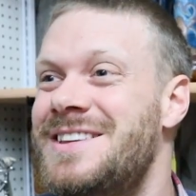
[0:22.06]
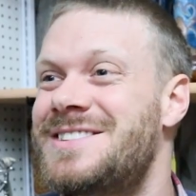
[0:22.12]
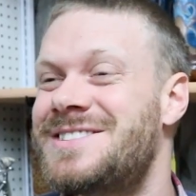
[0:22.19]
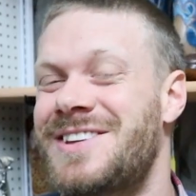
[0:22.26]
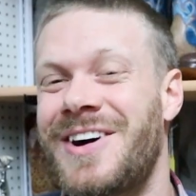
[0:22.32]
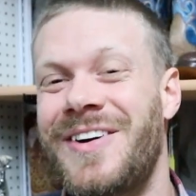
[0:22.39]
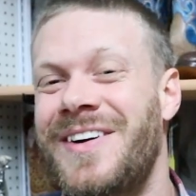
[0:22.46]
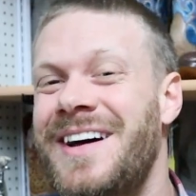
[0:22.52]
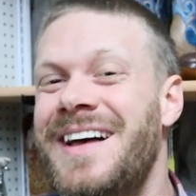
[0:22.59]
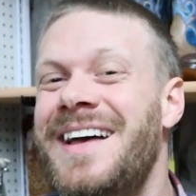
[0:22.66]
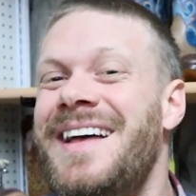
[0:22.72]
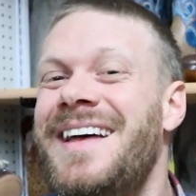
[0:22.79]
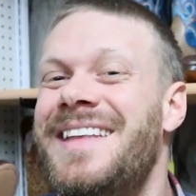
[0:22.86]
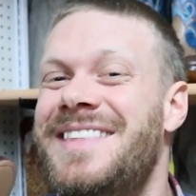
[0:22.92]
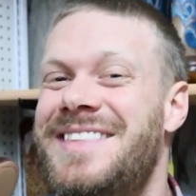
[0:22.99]
So
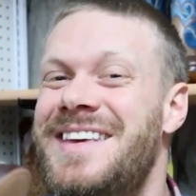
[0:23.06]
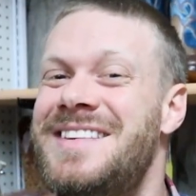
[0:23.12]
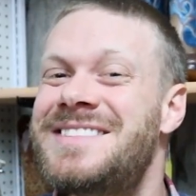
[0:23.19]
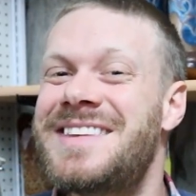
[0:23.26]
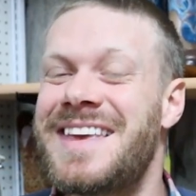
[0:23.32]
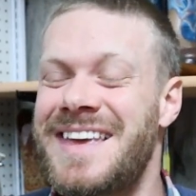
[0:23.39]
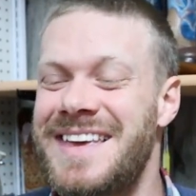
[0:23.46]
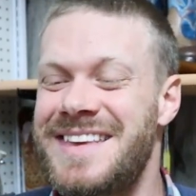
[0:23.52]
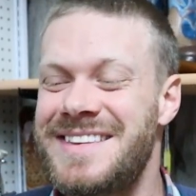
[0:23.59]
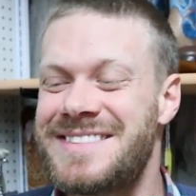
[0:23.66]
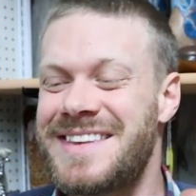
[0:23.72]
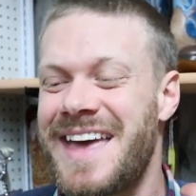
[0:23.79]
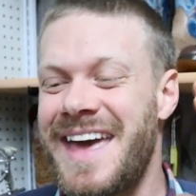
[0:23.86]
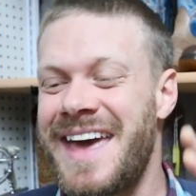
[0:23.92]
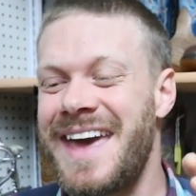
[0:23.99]
this
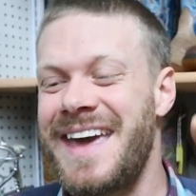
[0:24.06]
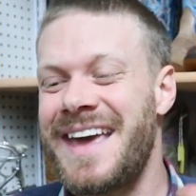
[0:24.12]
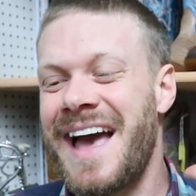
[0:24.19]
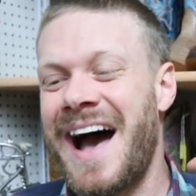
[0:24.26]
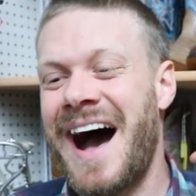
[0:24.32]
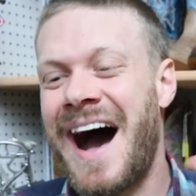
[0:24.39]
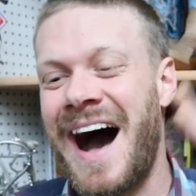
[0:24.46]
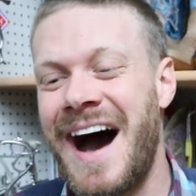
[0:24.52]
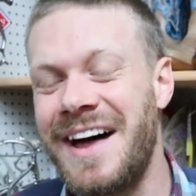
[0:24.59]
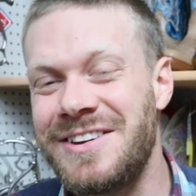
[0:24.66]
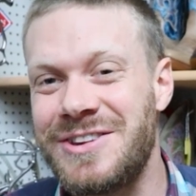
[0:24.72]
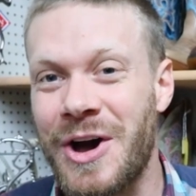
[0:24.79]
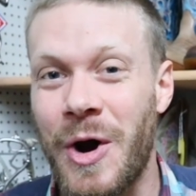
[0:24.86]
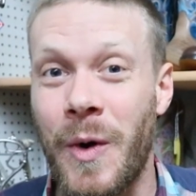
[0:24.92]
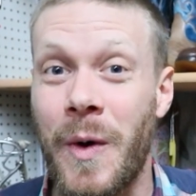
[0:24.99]
is a
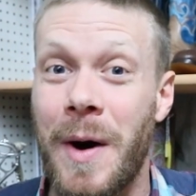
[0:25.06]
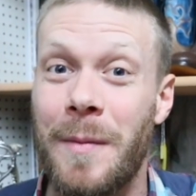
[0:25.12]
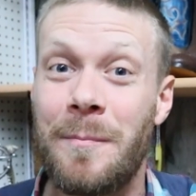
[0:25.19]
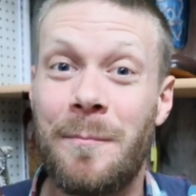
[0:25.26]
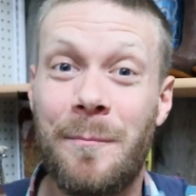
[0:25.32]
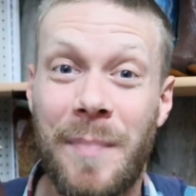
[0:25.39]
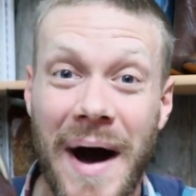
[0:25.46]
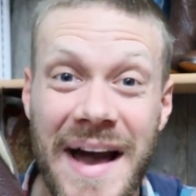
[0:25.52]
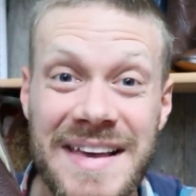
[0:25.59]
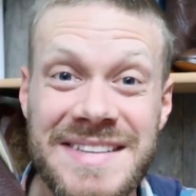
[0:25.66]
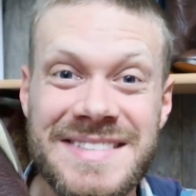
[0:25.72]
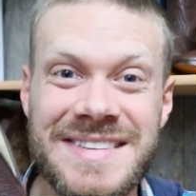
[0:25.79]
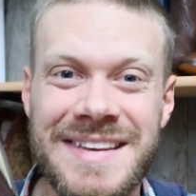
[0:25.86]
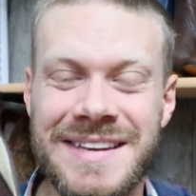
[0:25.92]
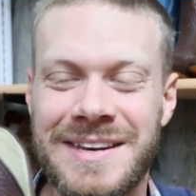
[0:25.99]
Hondo
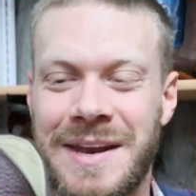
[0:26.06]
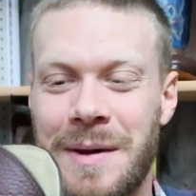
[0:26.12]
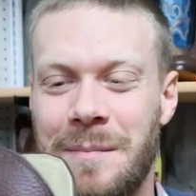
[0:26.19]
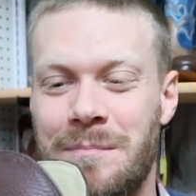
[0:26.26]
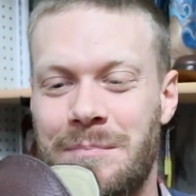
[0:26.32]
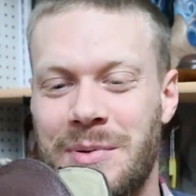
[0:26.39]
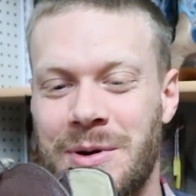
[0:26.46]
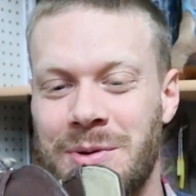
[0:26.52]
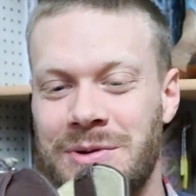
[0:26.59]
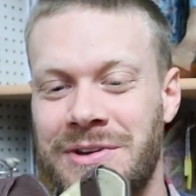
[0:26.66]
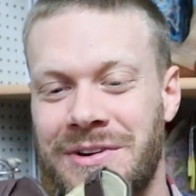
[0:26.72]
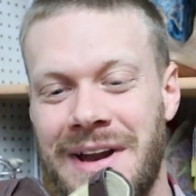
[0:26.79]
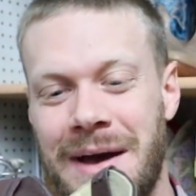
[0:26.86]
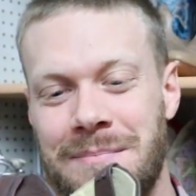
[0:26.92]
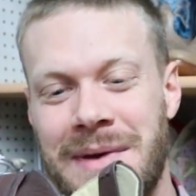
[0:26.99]
bison boot.
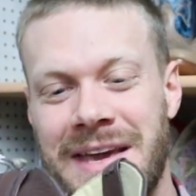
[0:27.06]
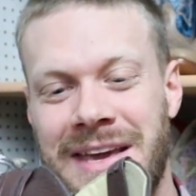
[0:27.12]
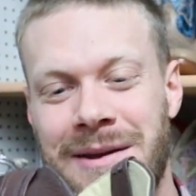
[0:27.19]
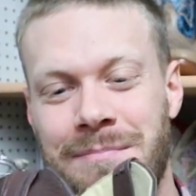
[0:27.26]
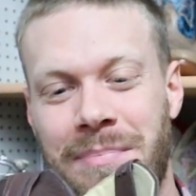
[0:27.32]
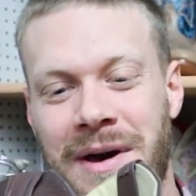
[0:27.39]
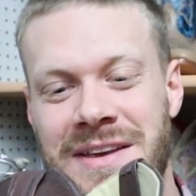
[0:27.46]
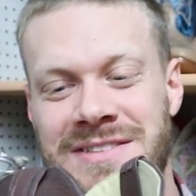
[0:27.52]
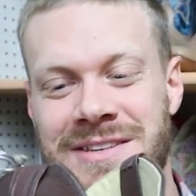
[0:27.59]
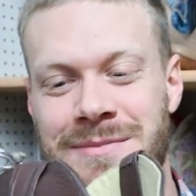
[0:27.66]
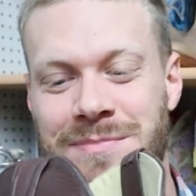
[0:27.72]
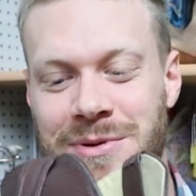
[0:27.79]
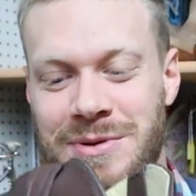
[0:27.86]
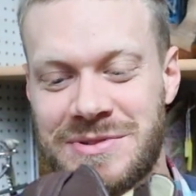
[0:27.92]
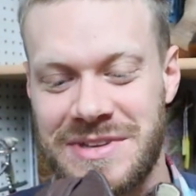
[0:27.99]
They're not making
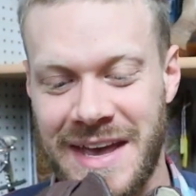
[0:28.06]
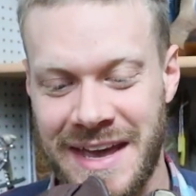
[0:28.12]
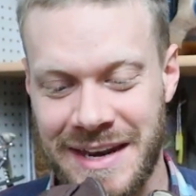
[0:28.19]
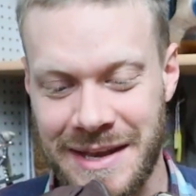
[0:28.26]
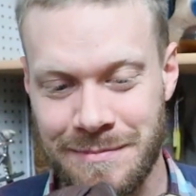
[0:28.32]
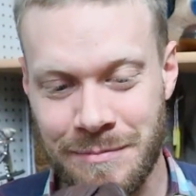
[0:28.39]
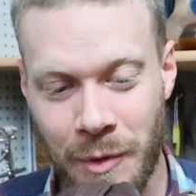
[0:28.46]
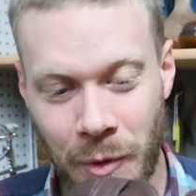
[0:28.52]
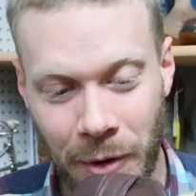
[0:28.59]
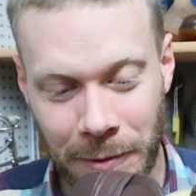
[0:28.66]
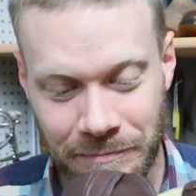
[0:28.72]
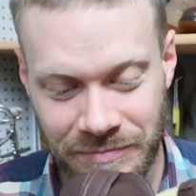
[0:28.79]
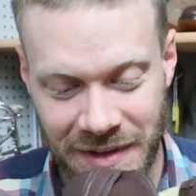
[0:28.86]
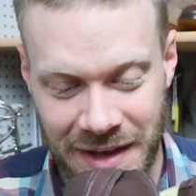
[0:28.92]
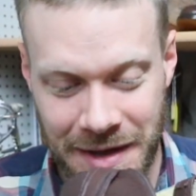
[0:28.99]
bison boots
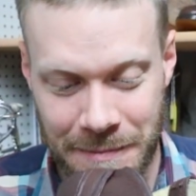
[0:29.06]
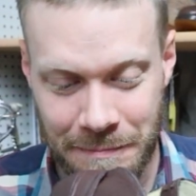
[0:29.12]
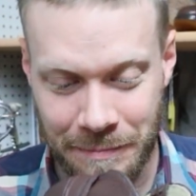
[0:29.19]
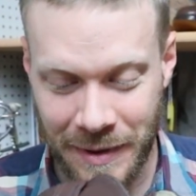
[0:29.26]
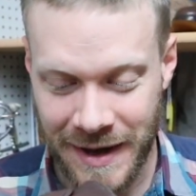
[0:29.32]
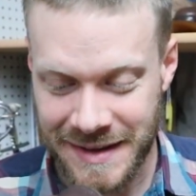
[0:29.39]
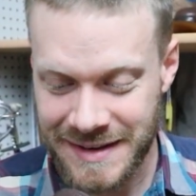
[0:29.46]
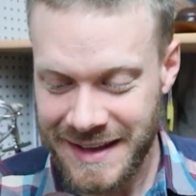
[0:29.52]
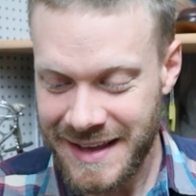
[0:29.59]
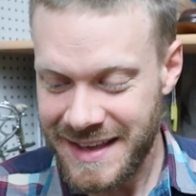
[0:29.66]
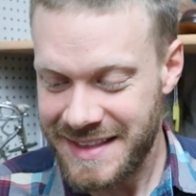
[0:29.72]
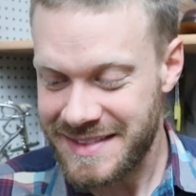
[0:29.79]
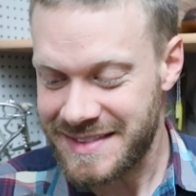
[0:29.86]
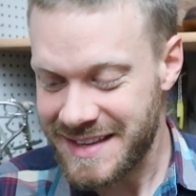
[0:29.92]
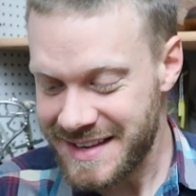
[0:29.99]
anymore, but
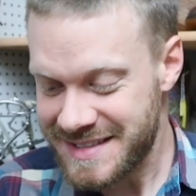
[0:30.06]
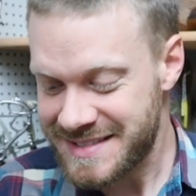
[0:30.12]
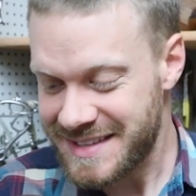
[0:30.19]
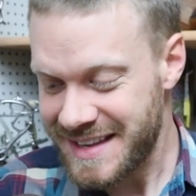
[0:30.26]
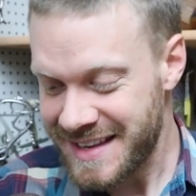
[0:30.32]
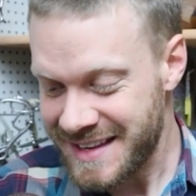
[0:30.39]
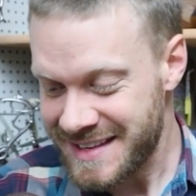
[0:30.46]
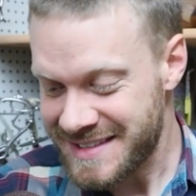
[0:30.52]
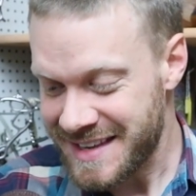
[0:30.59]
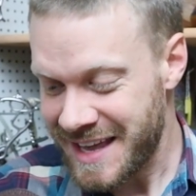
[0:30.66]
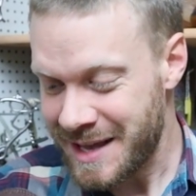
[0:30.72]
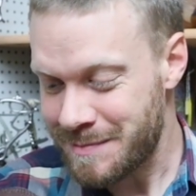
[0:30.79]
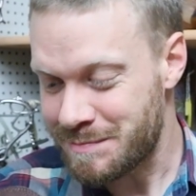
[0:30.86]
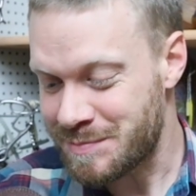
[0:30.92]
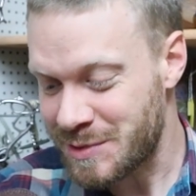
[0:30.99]
this is
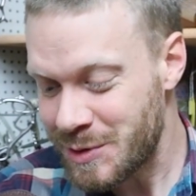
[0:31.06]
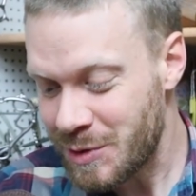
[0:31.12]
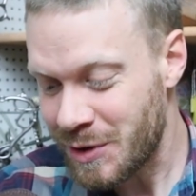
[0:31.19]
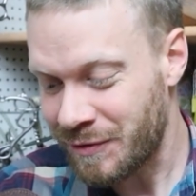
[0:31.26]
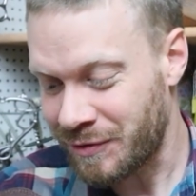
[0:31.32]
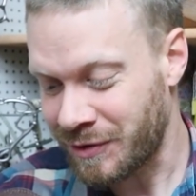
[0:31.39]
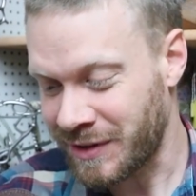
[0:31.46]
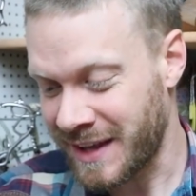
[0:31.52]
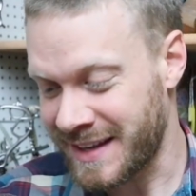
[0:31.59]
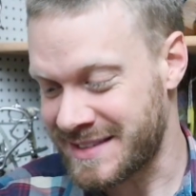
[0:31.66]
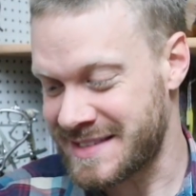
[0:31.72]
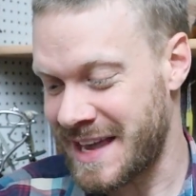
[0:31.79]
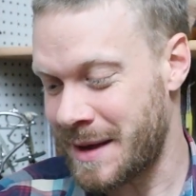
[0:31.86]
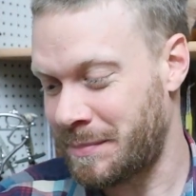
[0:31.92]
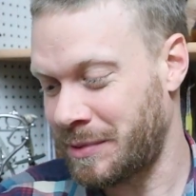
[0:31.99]
a beautiful
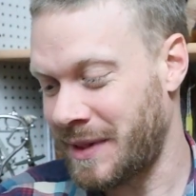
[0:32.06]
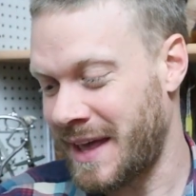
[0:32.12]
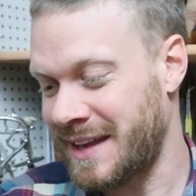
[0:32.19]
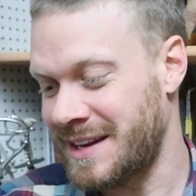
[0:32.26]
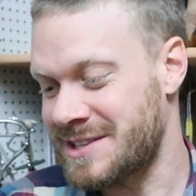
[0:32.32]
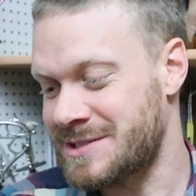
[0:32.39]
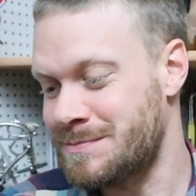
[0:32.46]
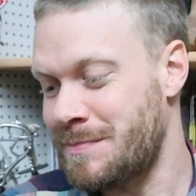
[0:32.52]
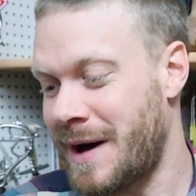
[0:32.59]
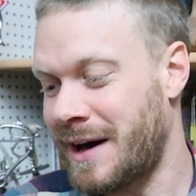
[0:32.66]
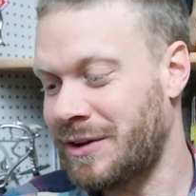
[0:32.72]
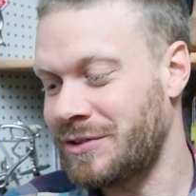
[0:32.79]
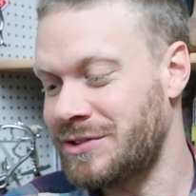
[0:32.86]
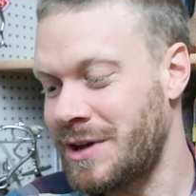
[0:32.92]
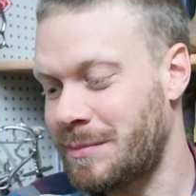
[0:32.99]
example and it's
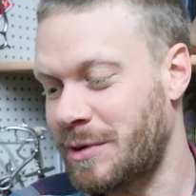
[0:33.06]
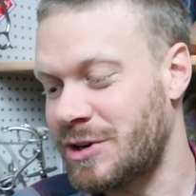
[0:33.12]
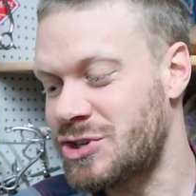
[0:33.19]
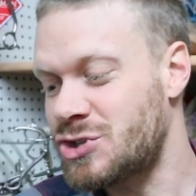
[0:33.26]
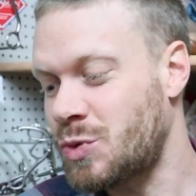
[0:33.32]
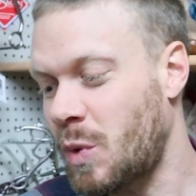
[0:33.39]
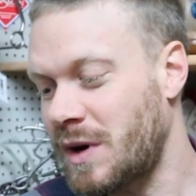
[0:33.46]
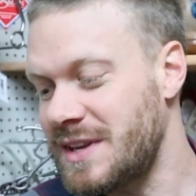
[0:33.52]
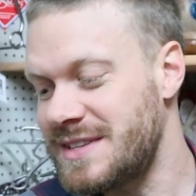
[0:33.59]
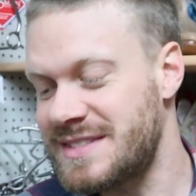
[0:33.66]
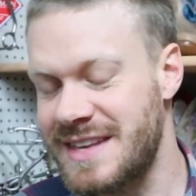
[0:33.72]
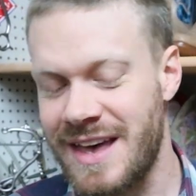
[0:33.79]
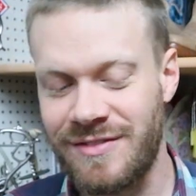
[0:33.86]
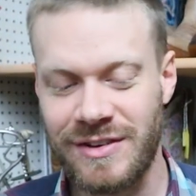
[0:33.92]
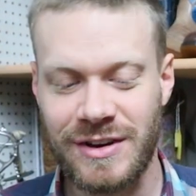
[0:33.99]
model number
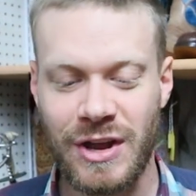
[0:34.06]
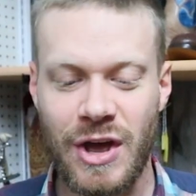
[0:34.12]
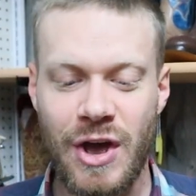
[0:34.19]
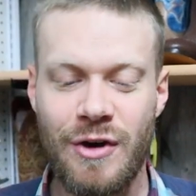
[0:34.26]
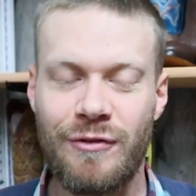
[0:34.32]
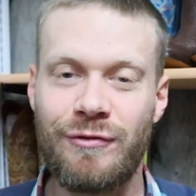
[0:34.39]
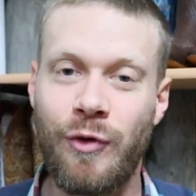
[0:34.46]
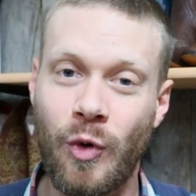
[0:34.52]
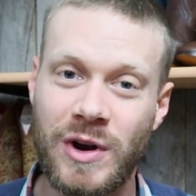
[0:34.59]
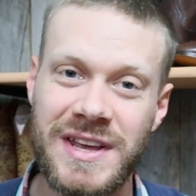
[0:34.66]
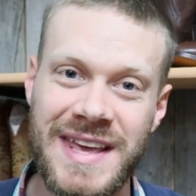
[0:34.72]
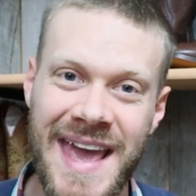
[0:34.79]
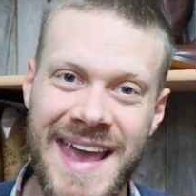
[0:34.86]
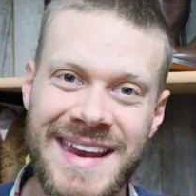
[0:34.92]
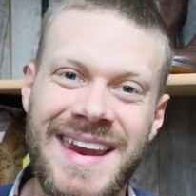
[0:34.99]
twenty-seven
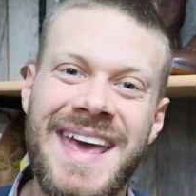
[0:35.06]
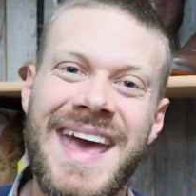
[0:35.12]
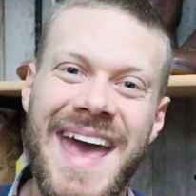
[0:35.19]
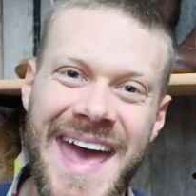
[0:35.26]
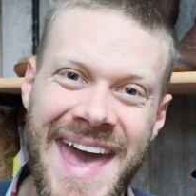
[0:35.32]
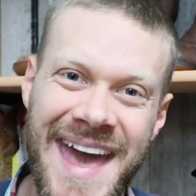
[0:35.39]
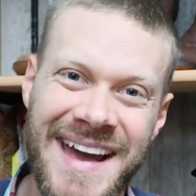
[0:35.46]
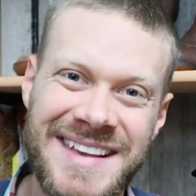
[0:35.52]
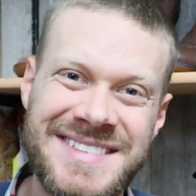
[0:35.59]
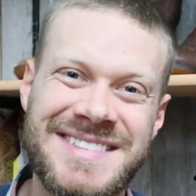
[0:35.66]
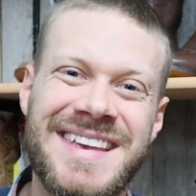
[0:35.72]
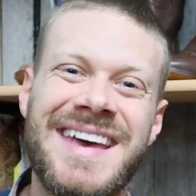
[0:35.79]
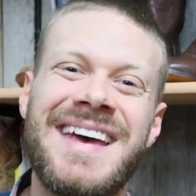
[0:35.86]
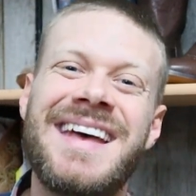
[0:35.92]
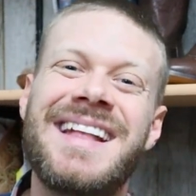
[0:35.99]
forty-eight X.